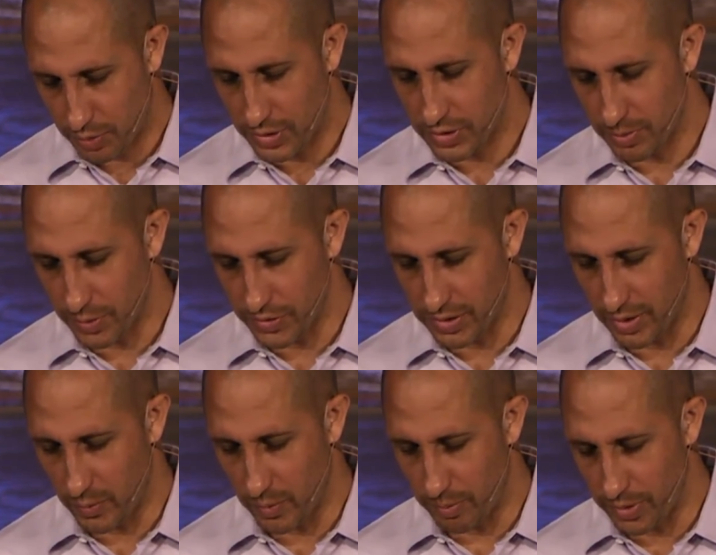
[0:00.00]
its
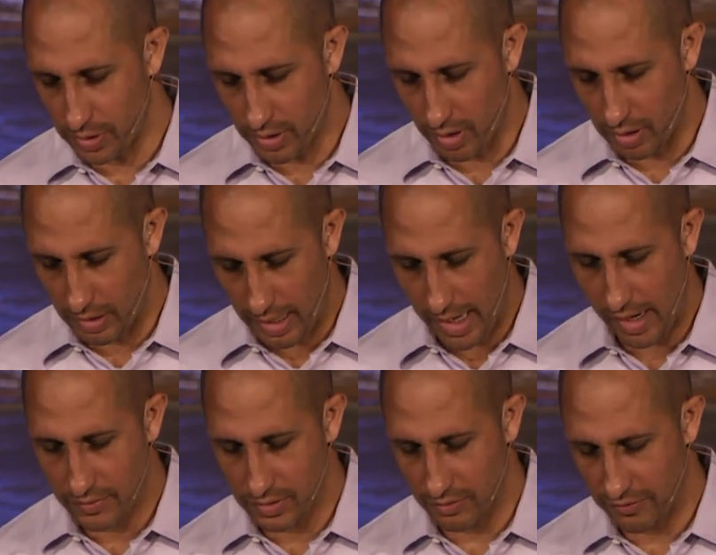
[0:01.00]
principles, and that we would build our
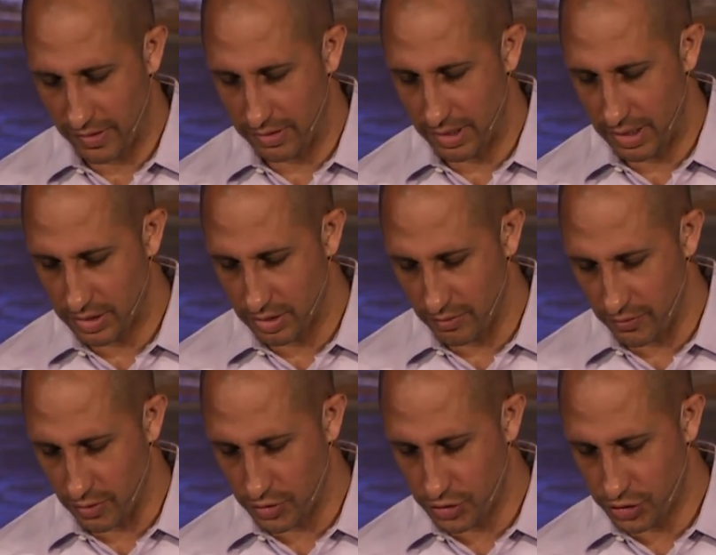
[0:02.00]
lives on the
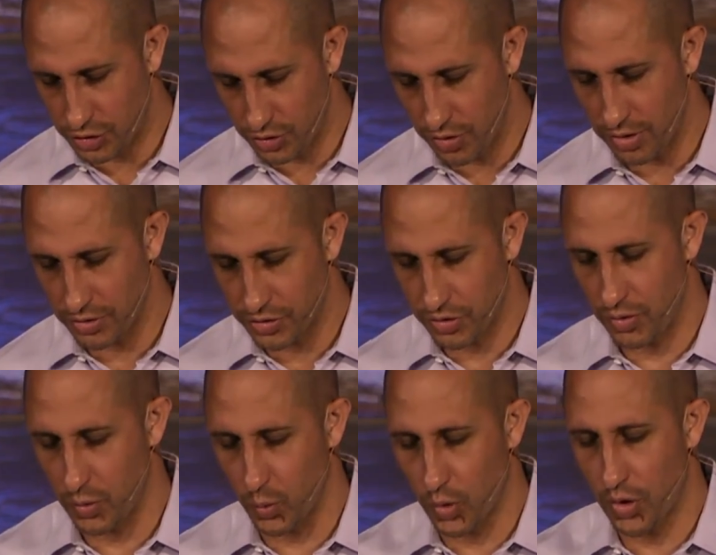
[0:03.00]
foundation of your sure
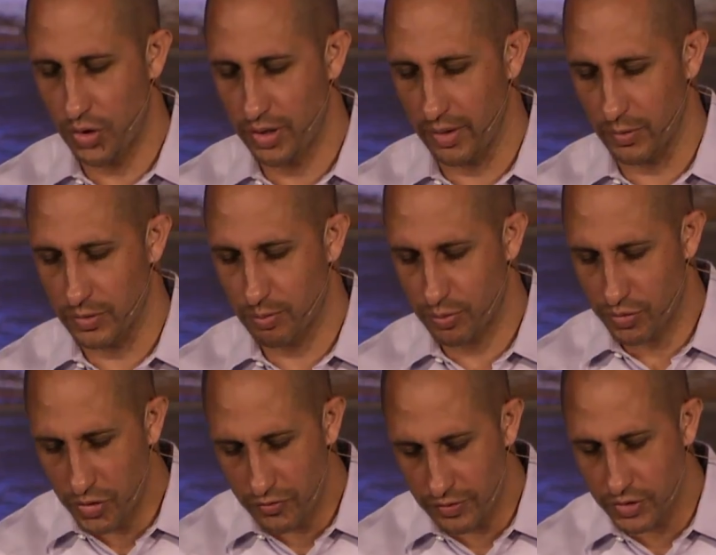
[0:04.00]
and certain word that
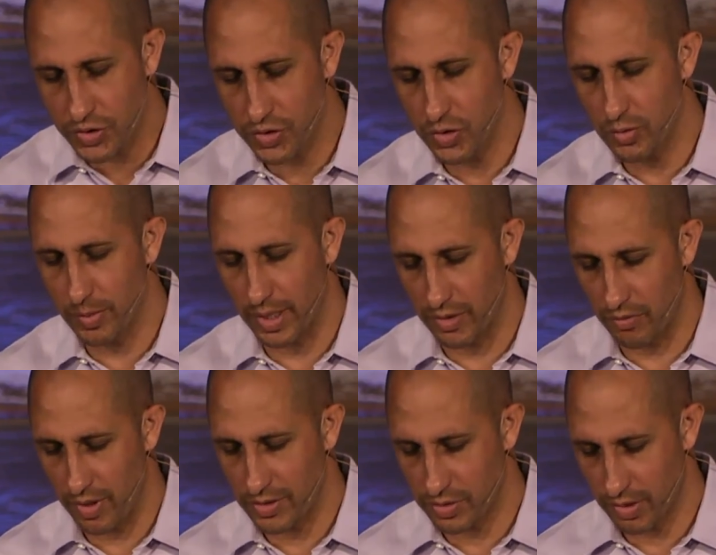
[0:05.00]
was proven true
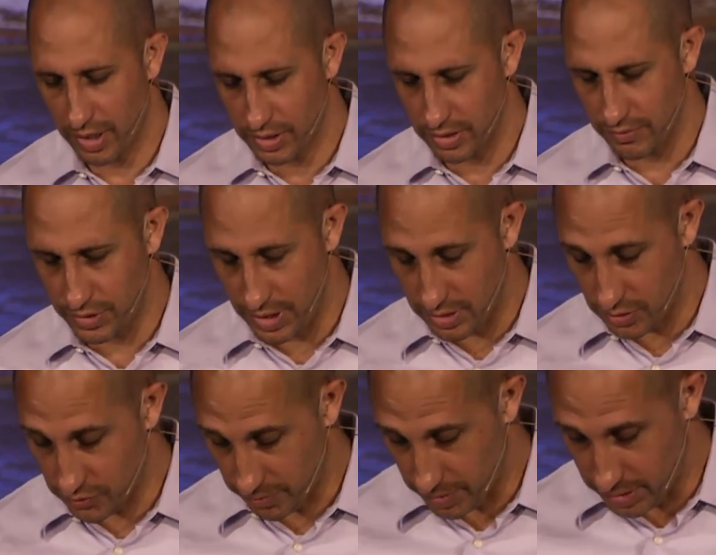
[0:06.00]
by the resurrection
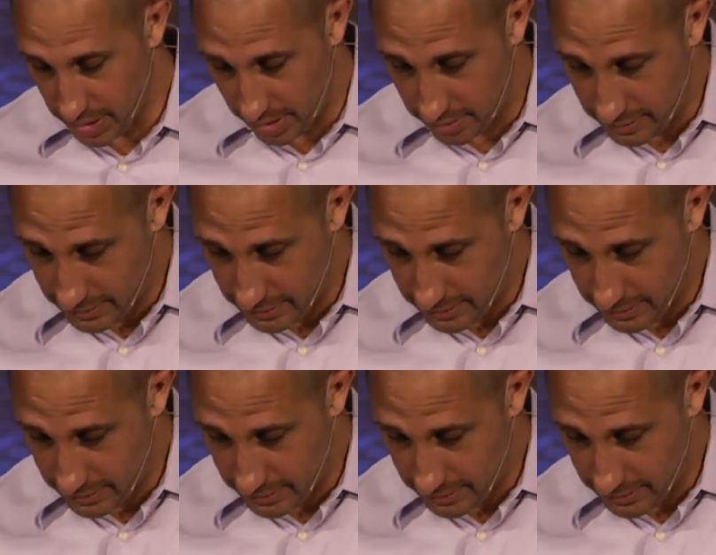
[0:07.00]
of Jesus from